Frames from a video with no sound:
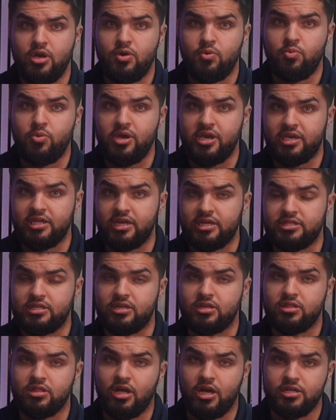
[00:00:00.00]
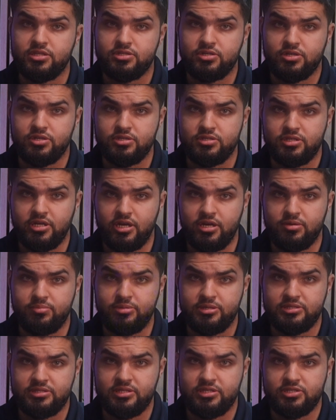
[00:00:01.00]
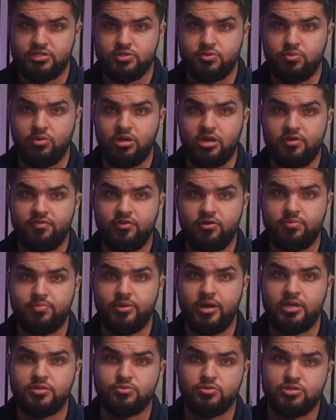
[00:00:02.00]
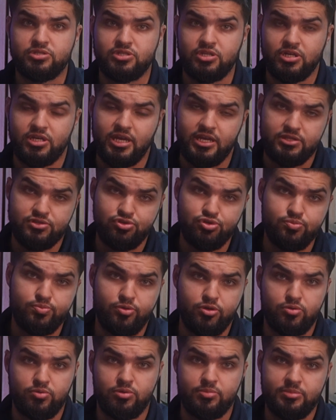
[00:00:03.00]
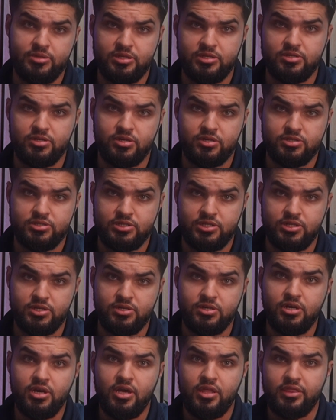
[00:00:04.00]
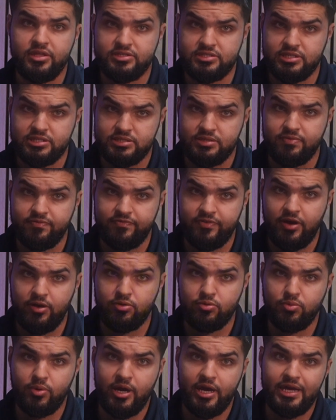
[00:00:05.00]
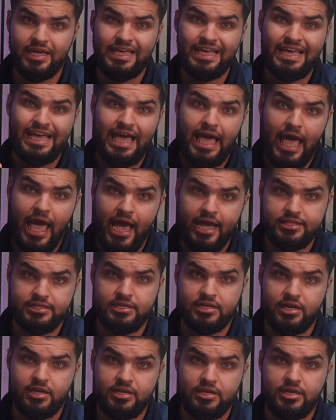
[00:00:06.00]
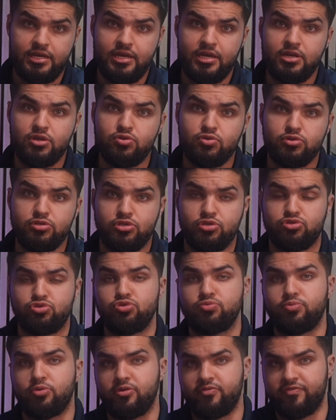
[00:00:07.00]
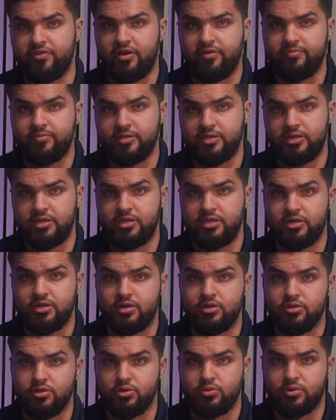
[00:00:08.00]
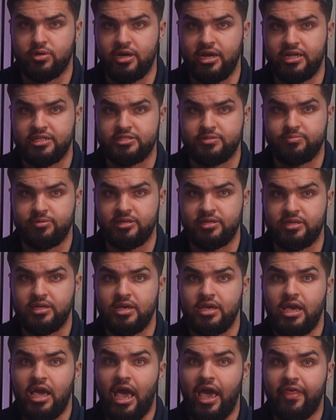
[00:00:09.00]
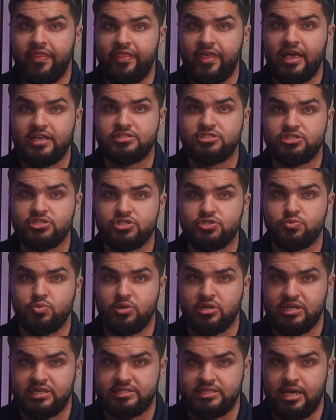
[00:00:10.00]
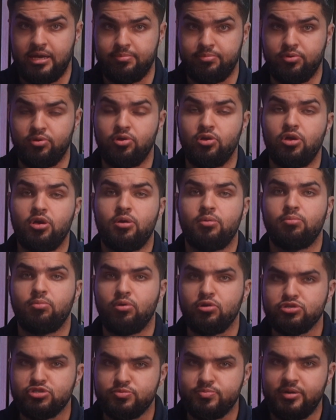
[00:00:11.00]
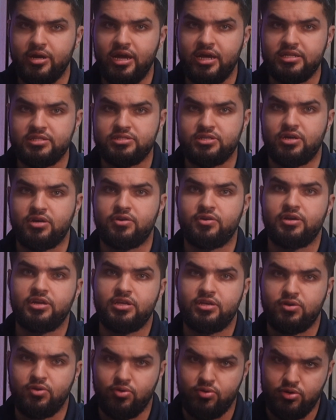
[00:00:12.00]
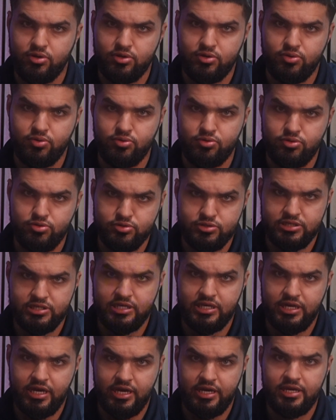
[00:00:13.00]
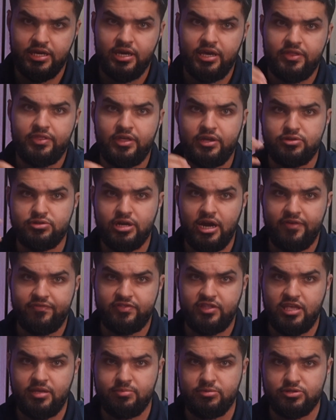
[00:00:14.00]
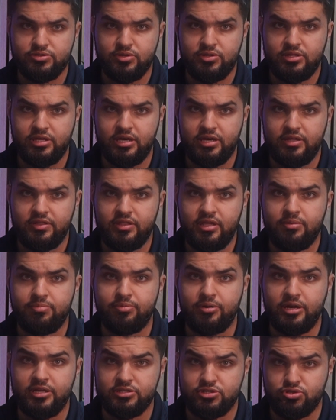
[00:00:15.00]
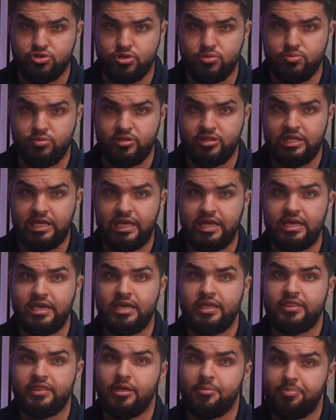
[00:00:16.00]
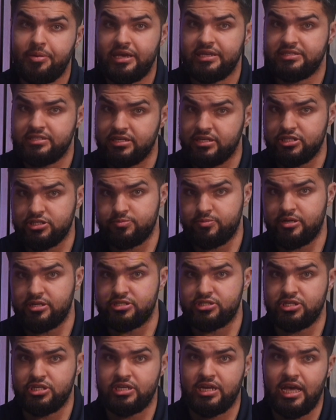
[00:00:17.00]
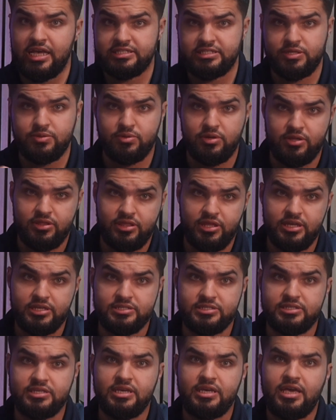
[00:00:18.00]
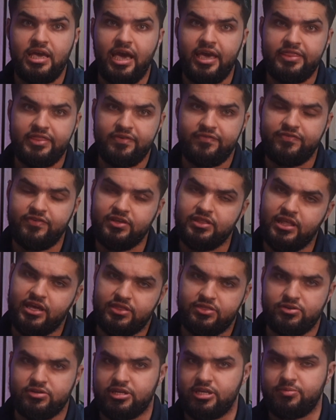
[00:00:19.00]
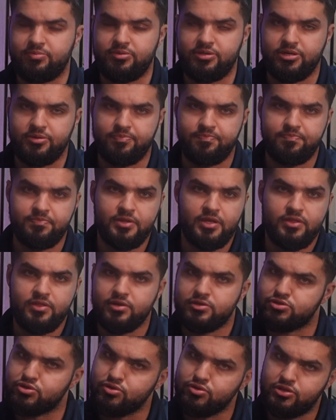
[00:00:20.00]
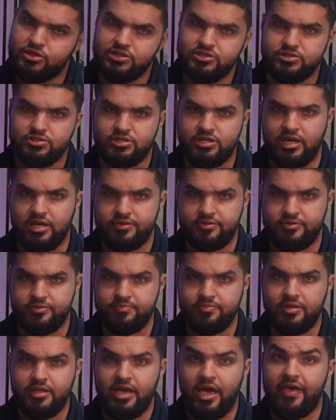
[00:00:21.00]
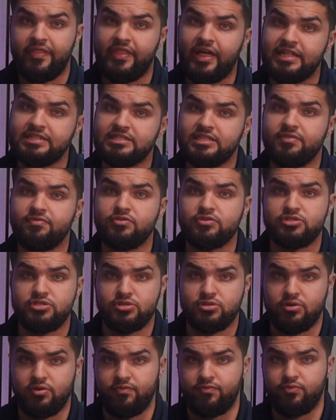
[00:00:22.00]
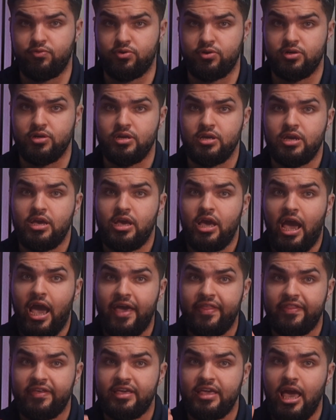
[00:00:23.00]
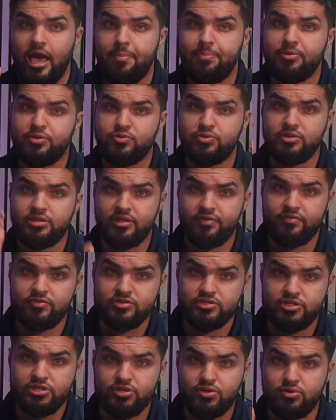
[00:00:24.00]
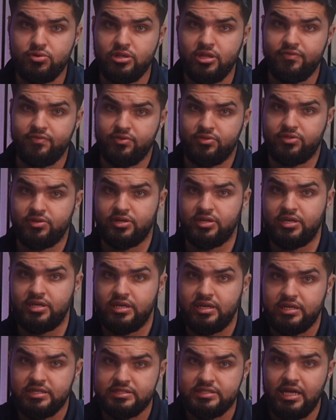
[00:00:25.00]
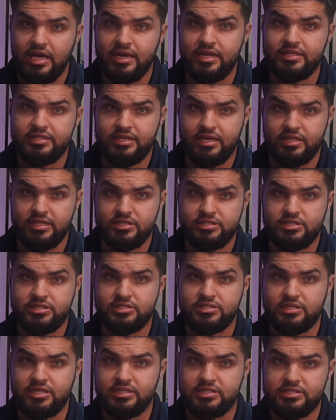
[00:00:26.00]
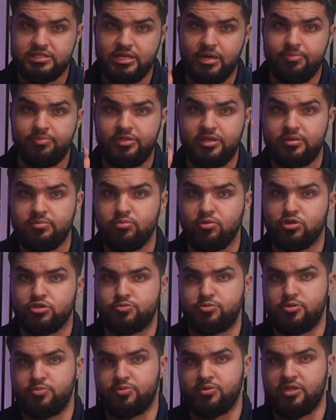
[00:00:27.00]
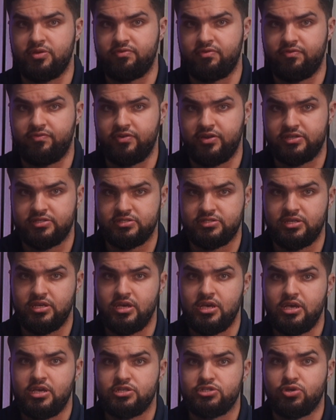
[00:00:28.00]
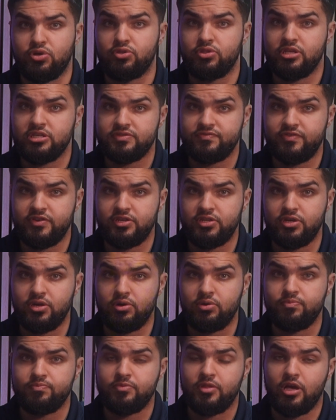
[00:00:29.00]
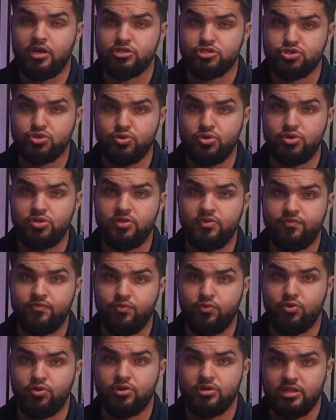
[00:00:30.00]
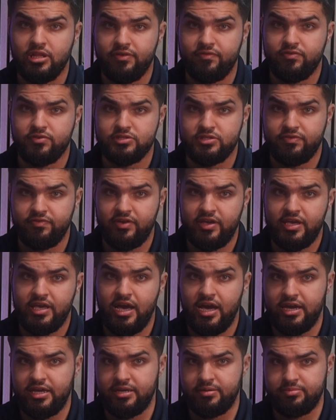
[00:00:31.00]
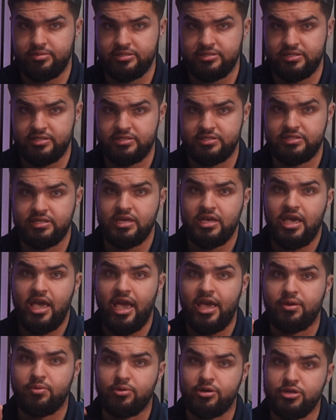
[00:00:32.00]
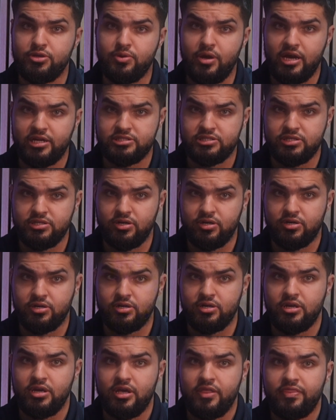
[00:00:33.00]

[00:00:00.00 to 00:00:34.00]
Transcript: We connected Claude to our entire business. One of our brands was stuck at $2.1 million a year. The system found why, acted on it, and grew it to $2.5 million a year on lower ad spend. And that's just one example. Most brands are already quote unquote using AI. They draft emails with it, they brainstorm with it, they paste in a spreadsheet and ask it what it thinks, and they feel like they're keeping up. The truth is they're not. And that's level 0 4. And the gap between level 0 and level 3 is not intelligence, it's something most people never fix. So in this video, I'll show you the 4 levels of AI in a business and where you actually are.